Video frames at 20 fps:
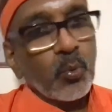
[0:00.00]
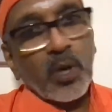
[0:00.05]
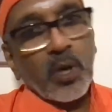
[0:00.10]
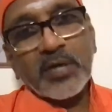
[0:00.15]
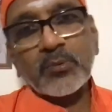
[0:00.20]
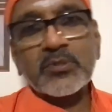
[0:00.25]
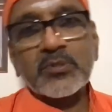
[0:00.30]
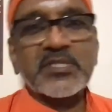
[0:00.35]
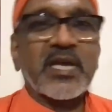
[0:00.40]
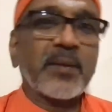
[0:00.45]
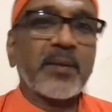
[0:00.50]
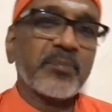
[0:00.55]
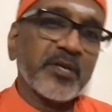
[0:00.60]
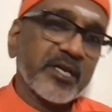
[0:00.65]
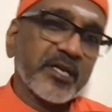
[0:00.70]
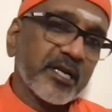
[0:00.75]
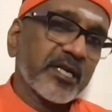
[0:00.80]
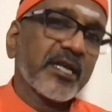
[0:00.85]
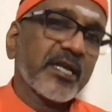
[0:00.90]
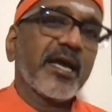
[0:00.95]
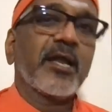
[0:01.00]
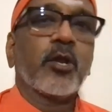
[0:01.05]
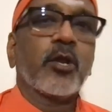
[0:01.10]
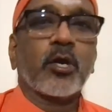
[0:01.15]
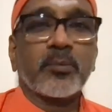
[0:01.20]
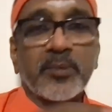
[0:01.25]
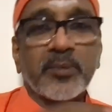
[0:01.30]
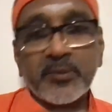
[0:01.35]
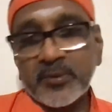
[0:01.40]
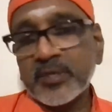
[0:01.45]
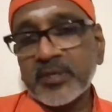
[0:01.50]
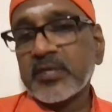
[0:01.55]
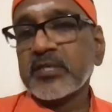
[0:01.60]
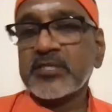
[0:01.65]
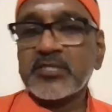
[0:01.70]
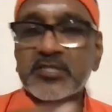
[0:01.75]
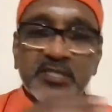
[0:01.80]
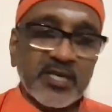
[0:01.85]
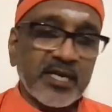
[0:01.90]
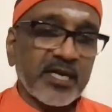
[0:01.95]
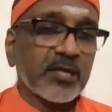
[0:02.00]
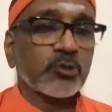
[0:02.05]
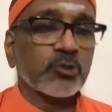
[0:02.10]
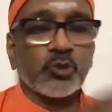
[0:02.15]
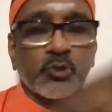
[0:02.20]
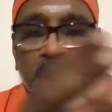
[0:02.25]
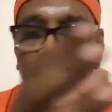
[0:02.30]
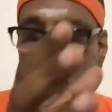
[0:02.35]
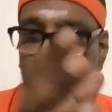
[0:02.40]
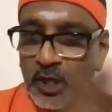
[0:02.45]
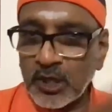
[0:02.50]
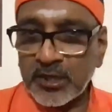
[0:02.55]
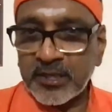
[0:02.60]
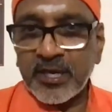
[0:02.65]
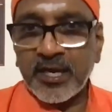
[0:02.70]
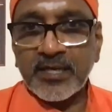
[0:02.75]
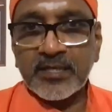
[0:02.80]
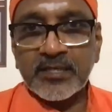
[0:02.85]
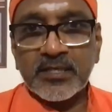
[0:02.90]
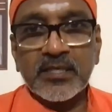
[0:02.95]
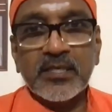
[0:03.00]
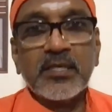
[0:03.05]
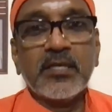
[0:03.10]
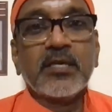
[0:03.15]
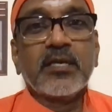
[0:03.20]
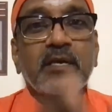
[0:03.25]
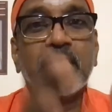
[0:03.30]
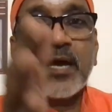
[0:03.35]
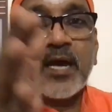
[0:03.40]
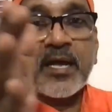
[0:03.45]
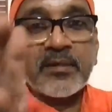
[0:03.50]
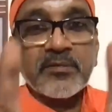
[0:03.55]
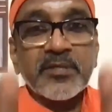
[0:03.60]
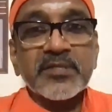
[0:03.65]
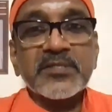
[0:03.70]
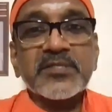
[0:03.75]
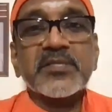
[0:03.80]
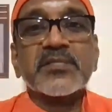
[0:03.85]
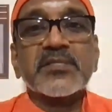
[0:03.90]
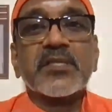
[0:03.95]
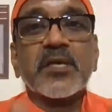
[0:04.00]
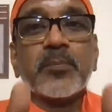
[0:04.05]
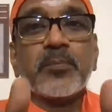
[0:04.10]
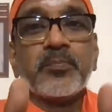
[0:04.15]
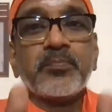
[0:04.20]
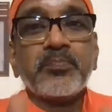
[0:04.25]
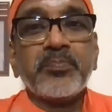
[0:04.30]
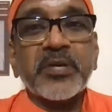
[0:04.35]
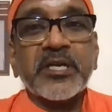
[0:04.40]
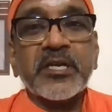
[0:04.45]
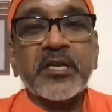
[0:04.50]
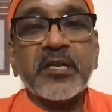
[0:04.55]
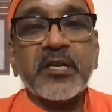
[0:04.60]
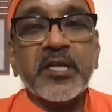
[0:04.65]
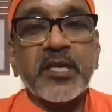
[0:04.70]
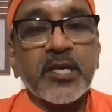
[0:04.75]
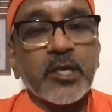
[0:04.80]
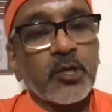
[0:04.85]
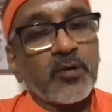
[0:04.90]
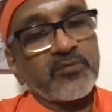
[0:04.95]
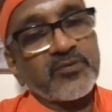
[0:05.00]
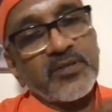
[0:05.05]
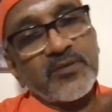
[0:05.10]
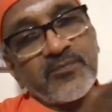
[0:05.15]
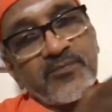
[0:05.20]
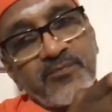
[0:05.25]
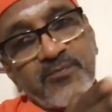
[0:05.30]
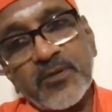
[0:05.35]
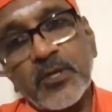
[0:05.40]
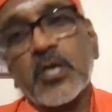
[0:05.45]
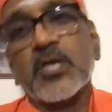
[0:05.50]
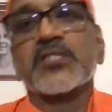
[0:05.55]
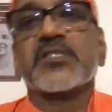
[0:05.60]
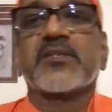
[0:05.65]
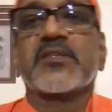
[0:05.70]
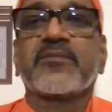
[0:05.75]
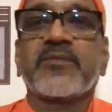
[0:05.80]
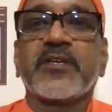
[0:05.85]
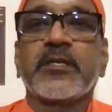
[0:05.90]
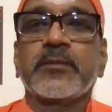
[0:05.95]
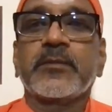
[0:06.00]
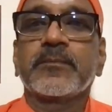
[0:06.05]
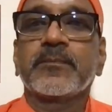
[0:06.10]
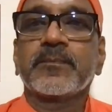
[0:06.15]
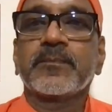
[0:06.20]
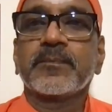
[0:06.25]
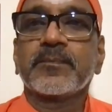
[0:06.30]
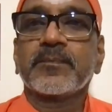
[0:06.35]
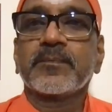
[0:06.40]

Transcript: what was happening, a dialogue between Krishna, Arjuna, all that. And this is the beginning of the philosophy.